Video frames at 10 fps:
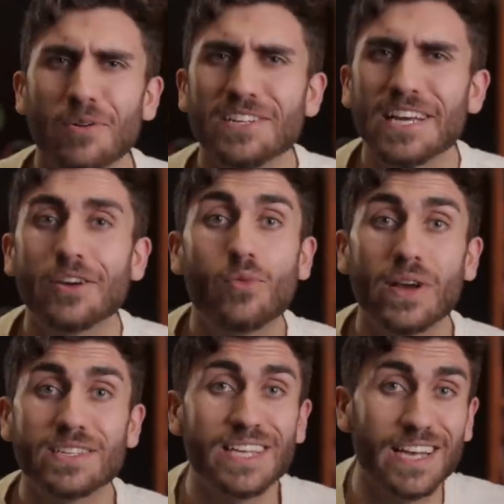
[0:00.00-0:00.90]
I want to take a
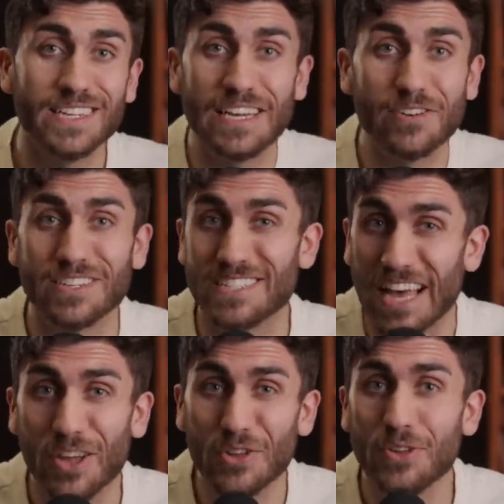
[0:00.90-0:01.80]
quick second here to
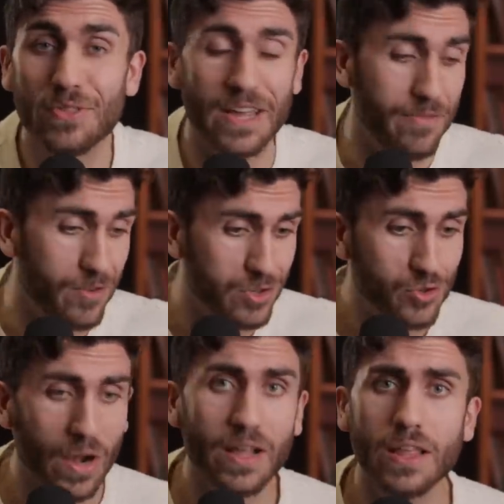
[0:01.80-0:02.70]
tell you that if you're
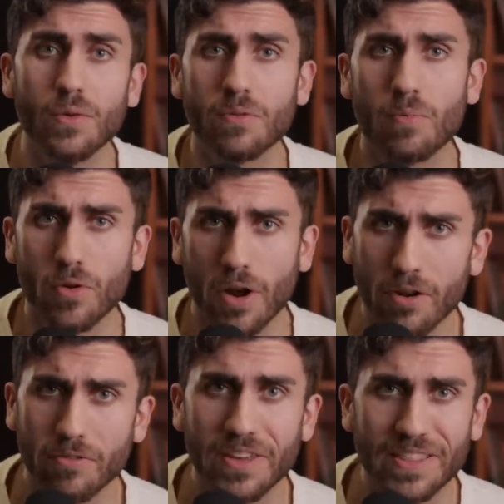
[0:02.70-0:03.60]
struggling with
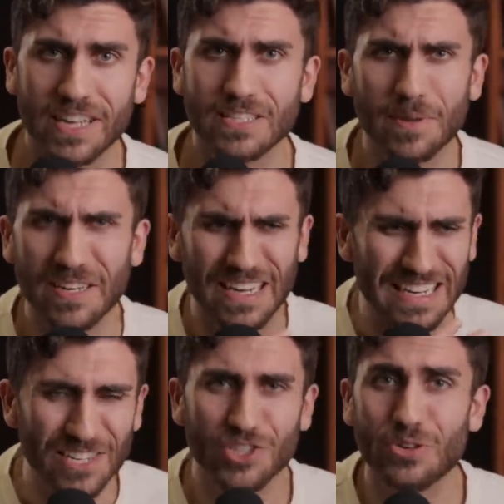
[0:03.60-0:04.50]
pornography, that's been
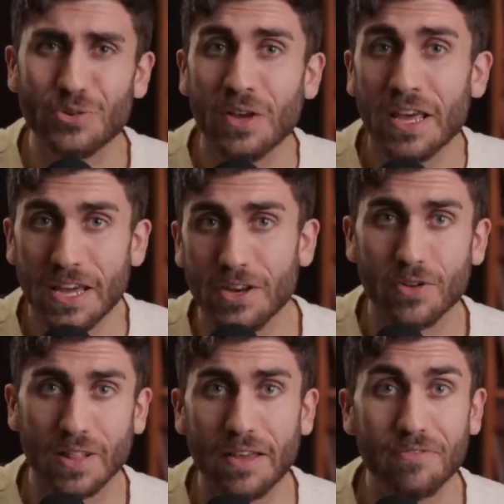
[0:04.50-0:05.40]
an issue in
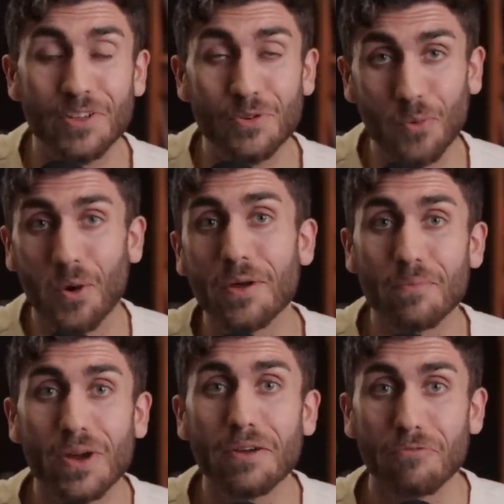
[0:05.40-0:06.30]
your life and you want to
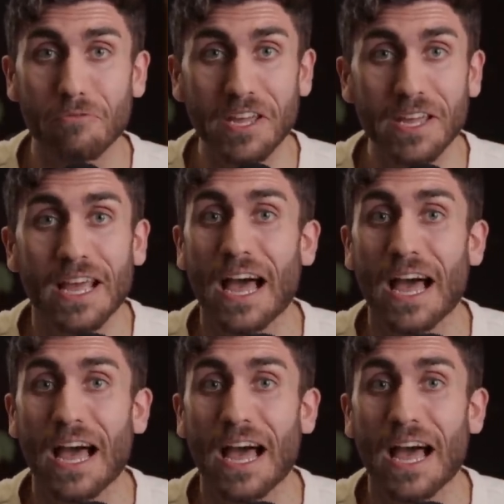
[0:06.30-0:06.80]
break free,